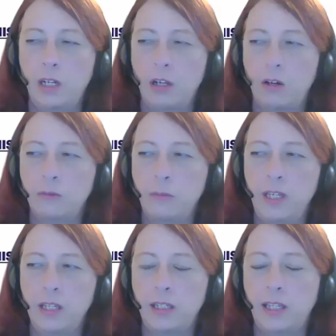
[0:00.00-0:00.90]
a hold of
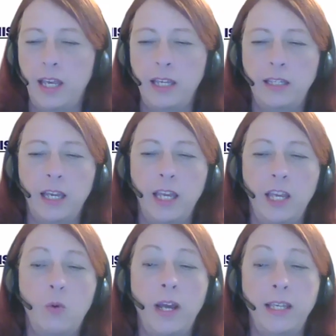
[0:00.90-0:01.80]
me at k k
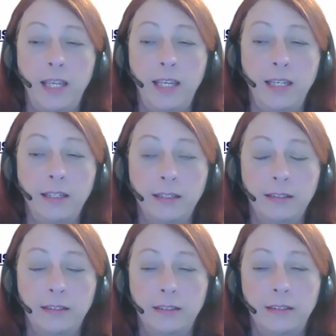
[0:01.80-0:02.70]
a y e
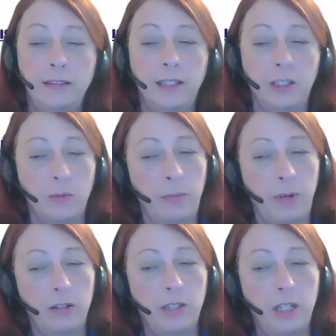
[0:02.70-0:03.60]
because my
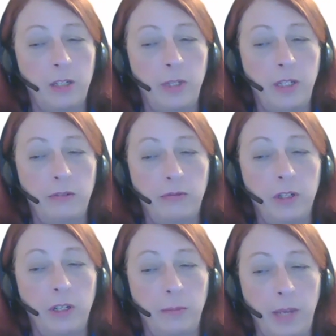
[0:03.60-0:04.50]
parents had to be
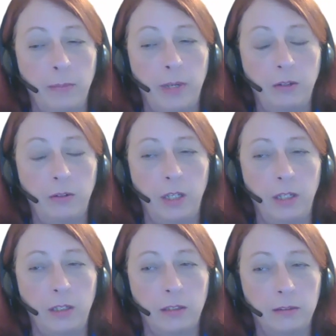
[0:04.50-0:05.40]
different and make me unique